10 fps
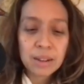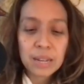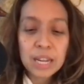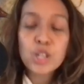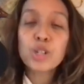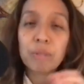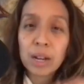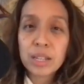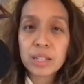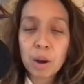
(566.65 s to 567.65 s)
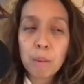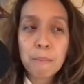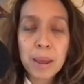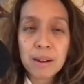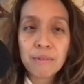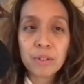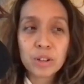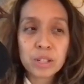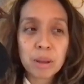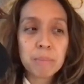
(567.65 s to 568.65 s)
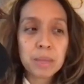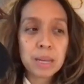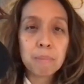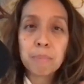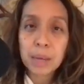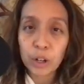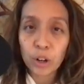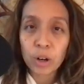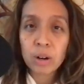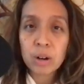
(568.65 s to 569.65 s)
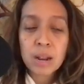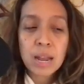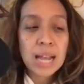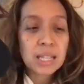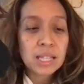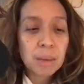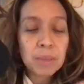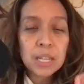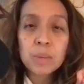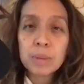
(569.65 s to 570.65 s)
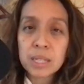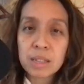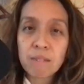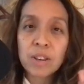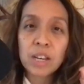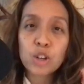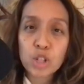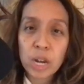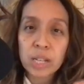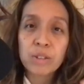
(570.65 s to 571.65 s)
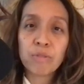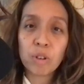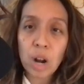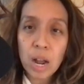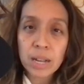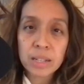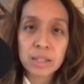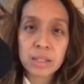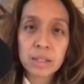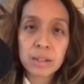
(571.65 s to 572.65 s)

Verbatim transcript: each of us are meant for something bigger and something specific just for us